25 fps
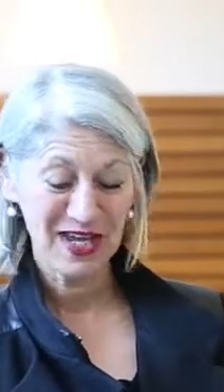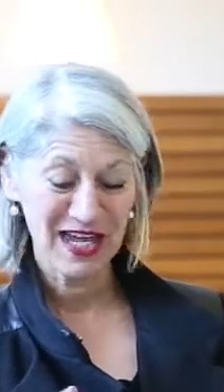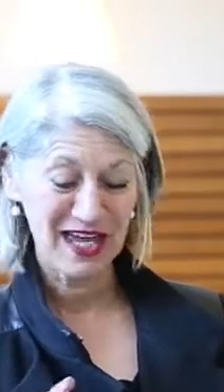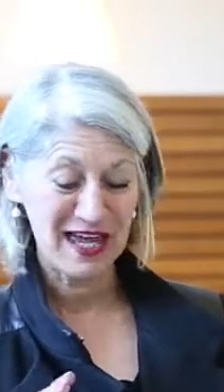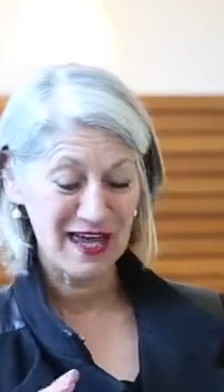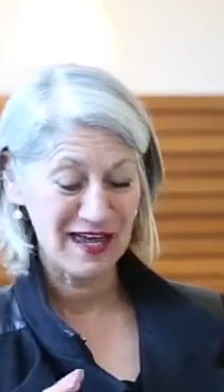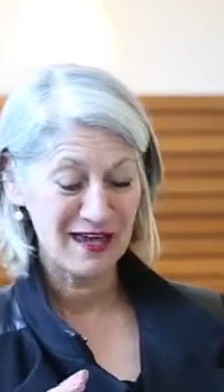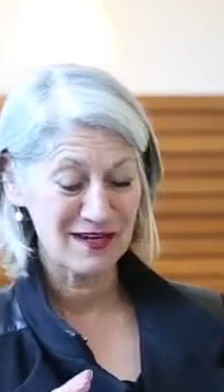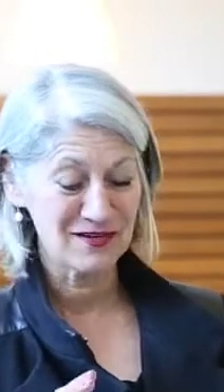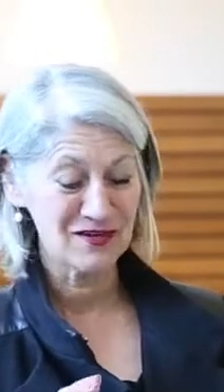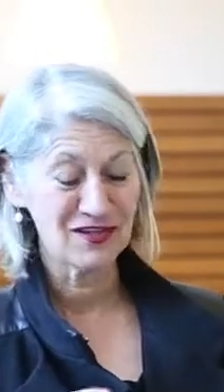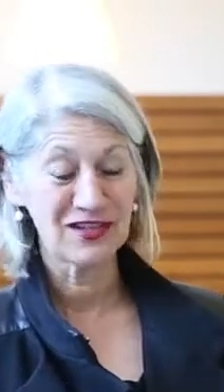
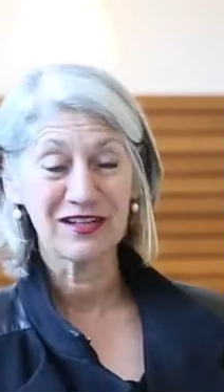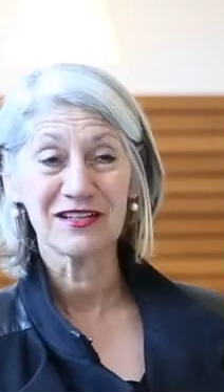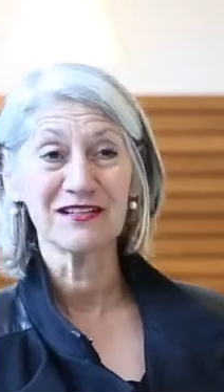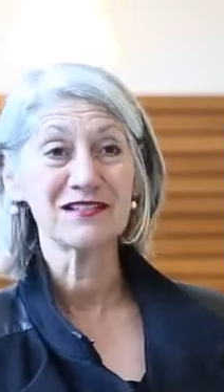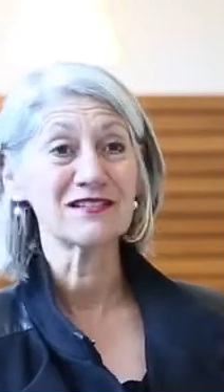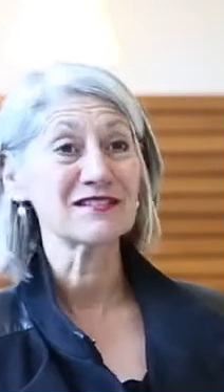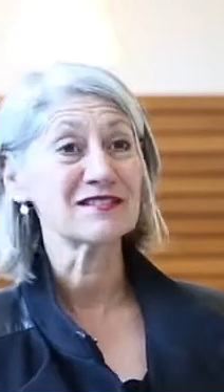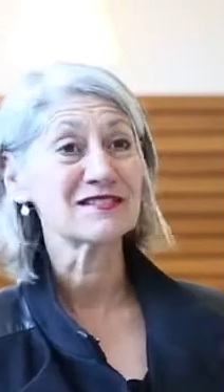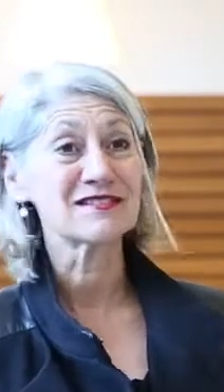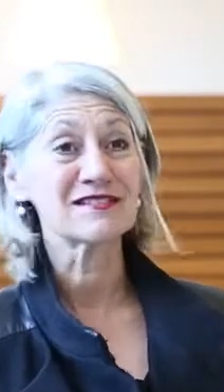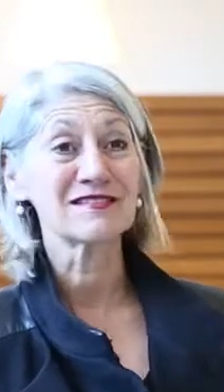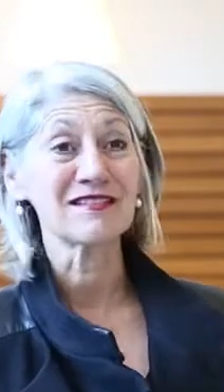and you can
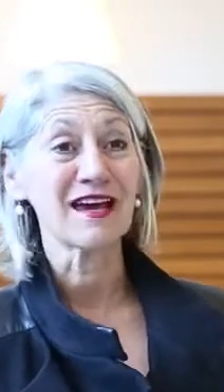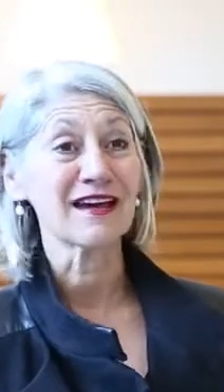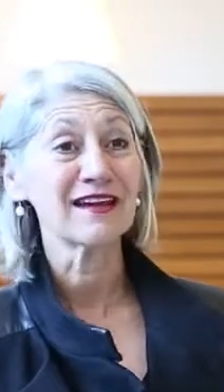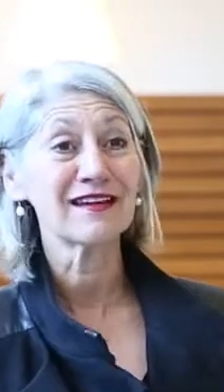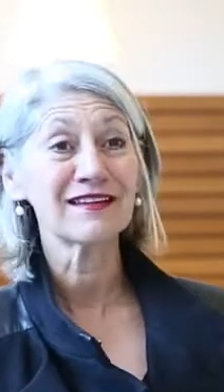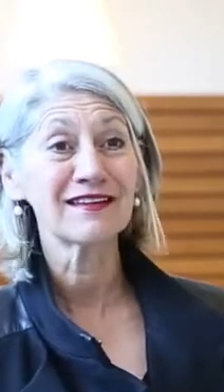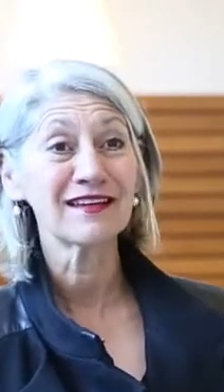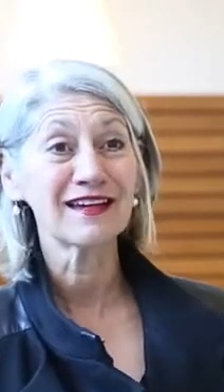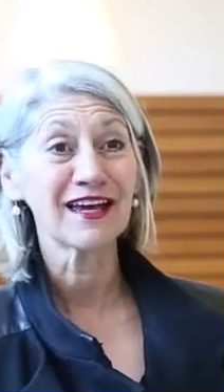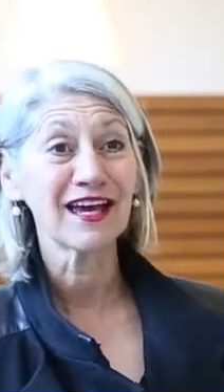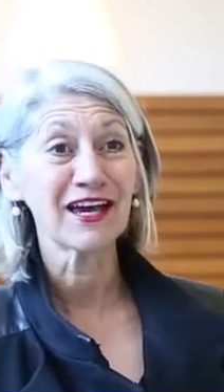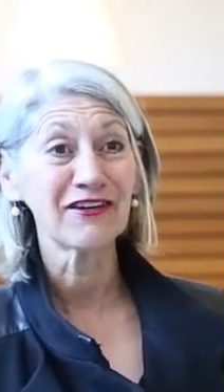just stay
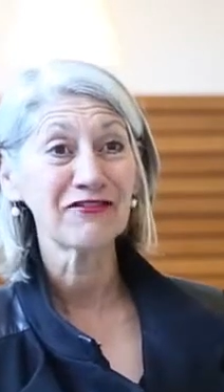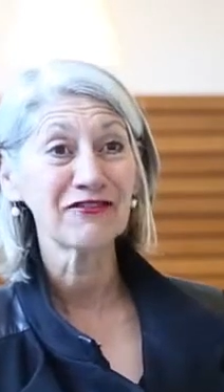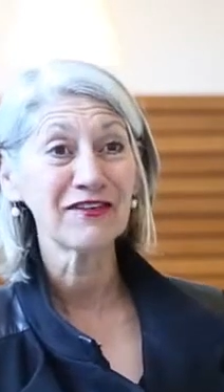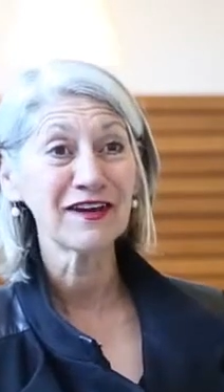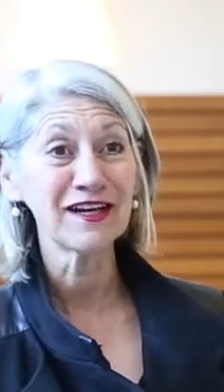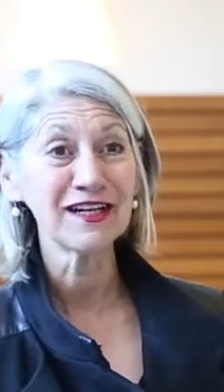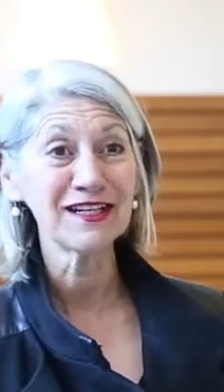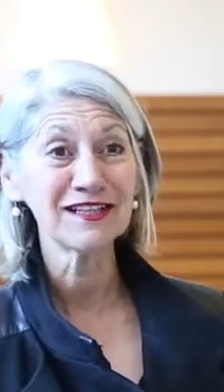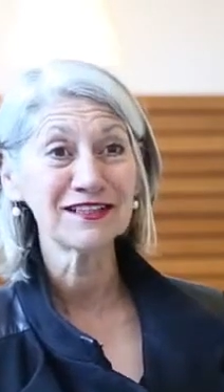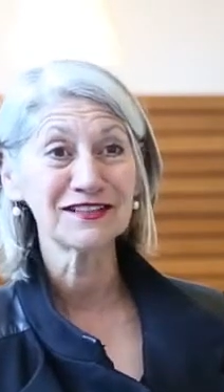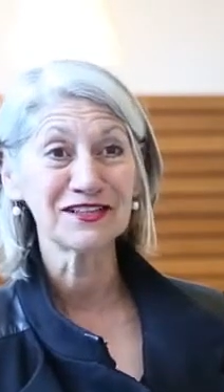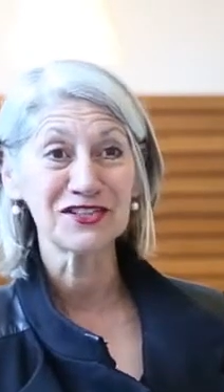in the
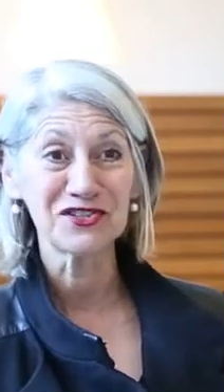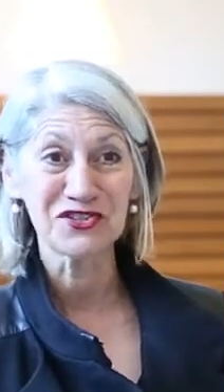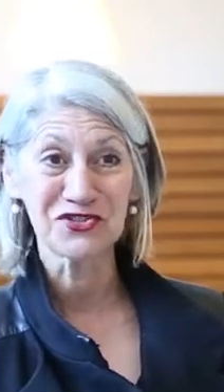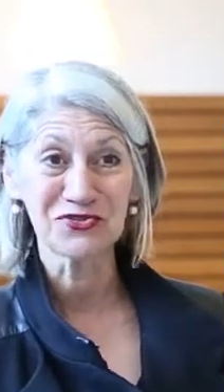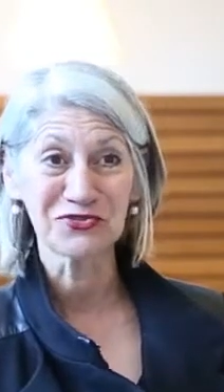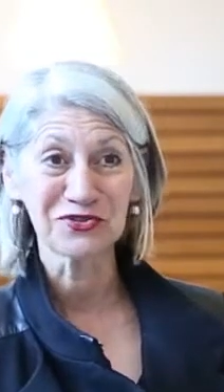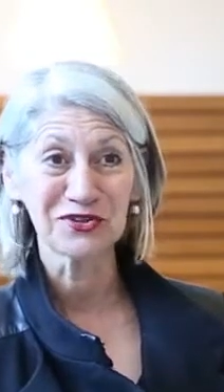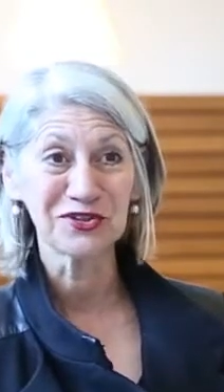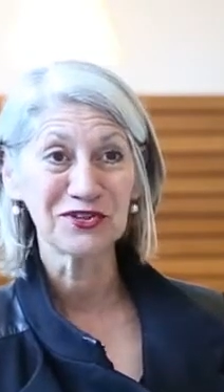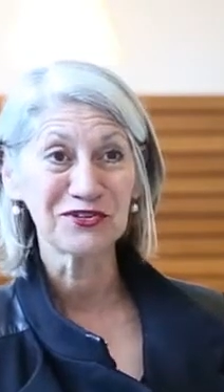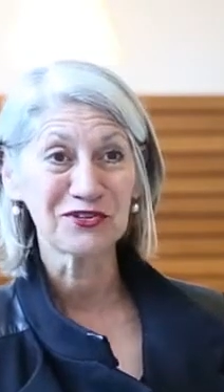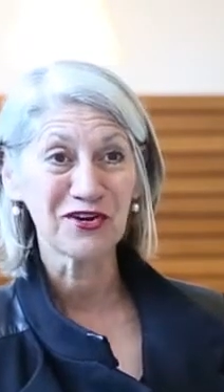cafe and
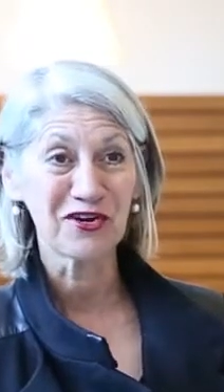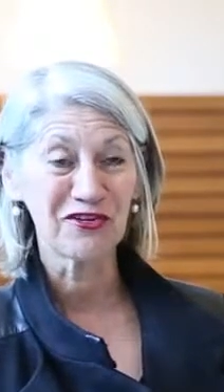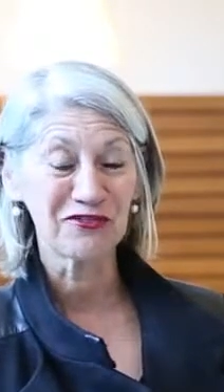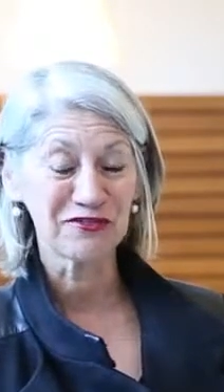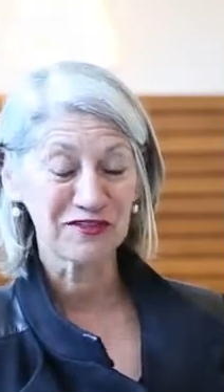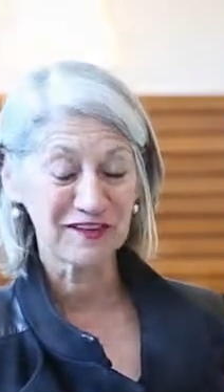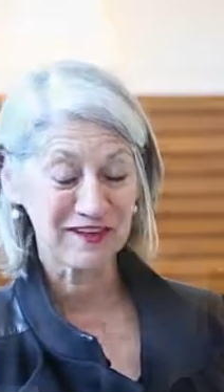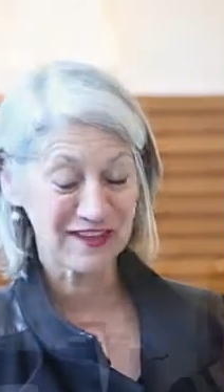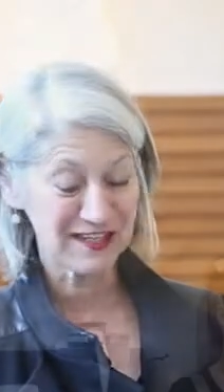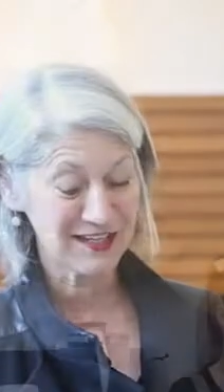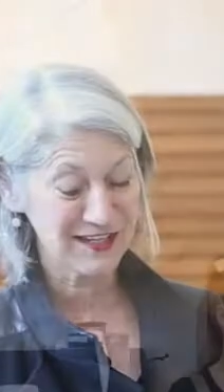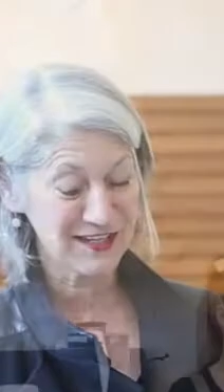enjoy your
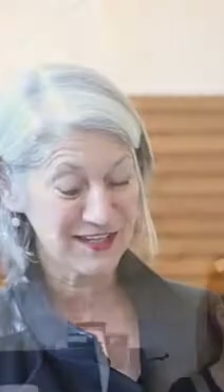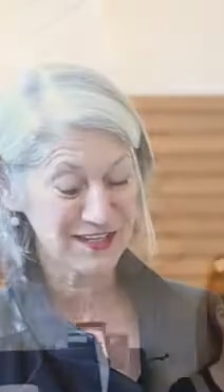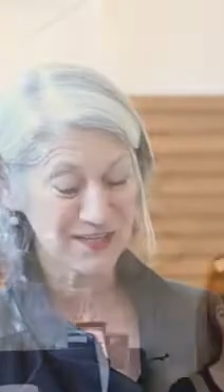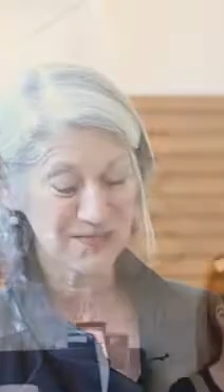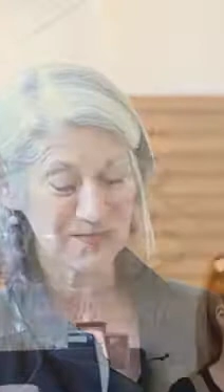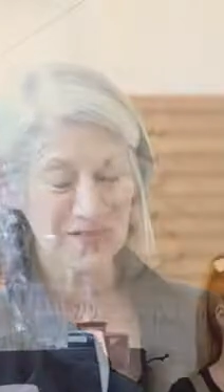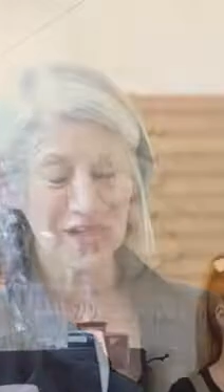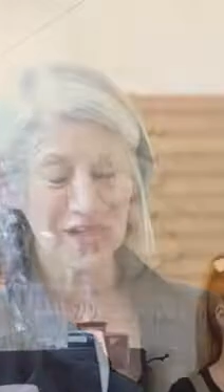coffee there.